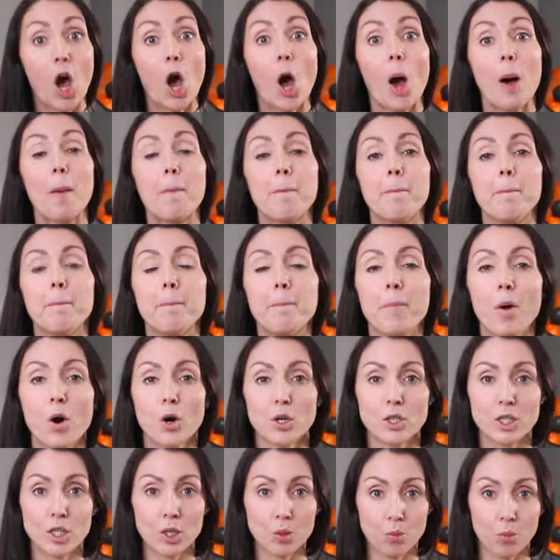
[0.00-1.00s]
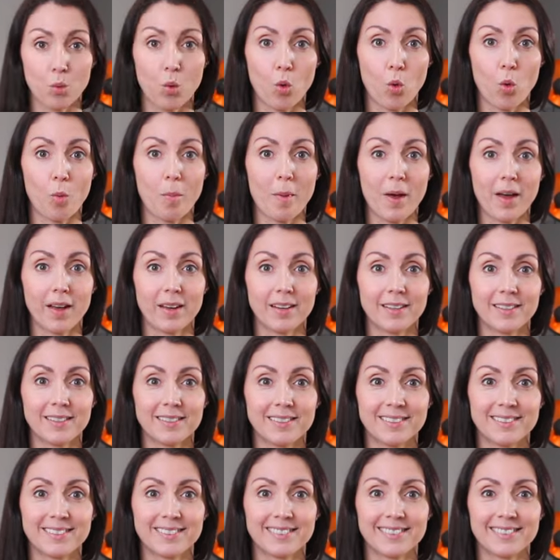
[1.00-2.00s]
A body warmer.
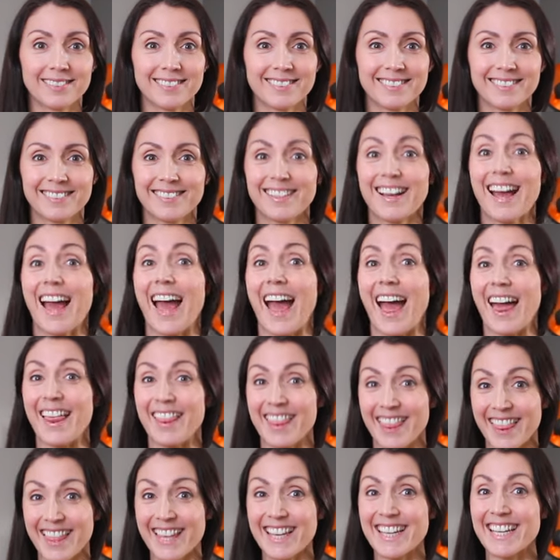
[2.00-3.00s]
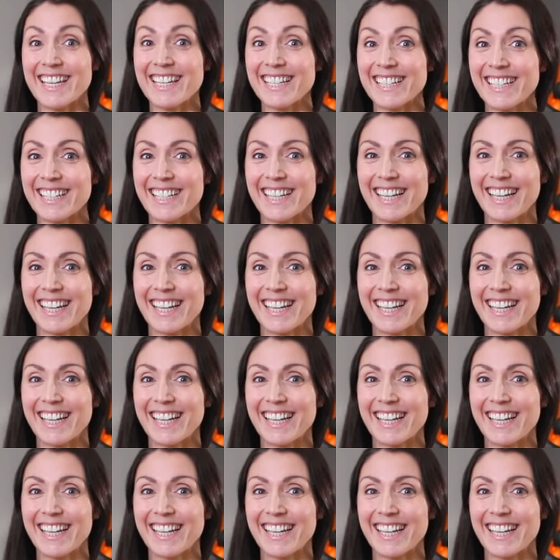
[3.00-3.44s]
And these?